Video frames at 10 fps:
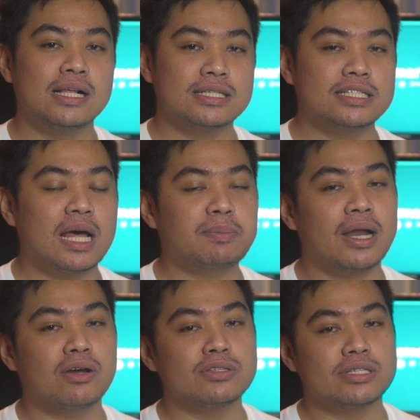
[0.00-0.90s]

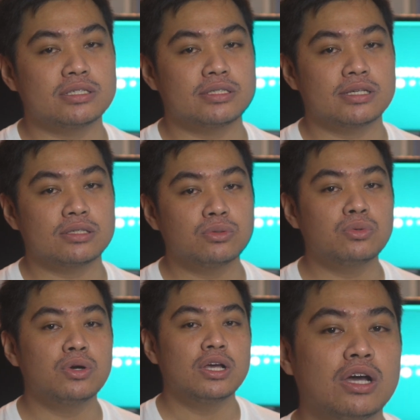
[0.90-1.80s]
Snapdragon
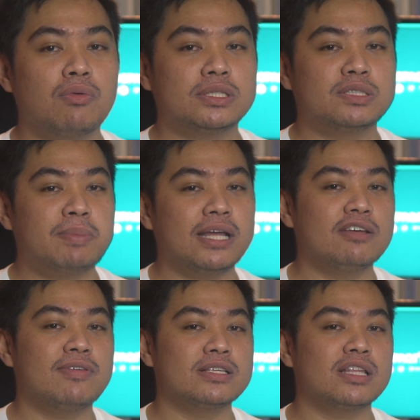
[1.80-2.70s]
662, which
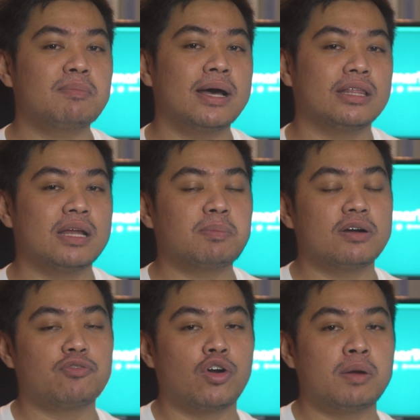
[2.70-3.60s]
benefits the battery
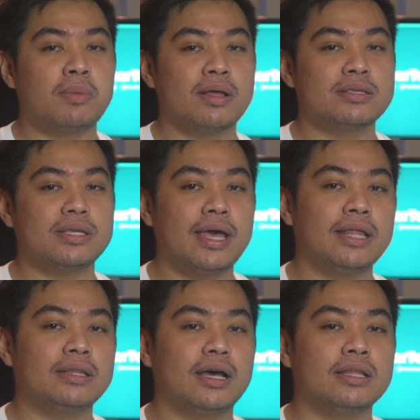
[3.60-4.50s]
performance,
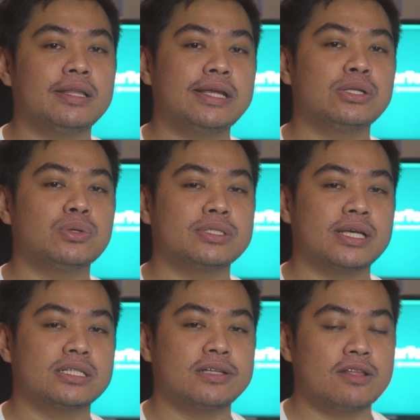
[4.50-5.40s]
and Adreno
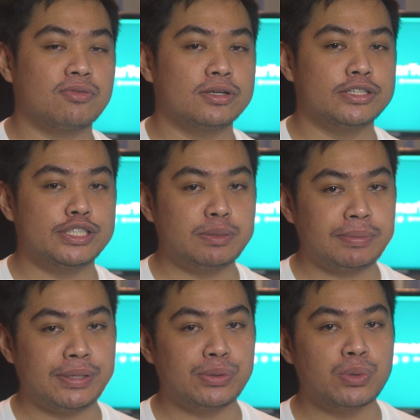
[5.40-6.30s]
610 for the
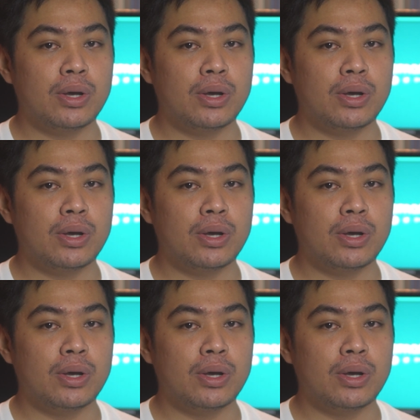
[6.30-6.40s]
GPU.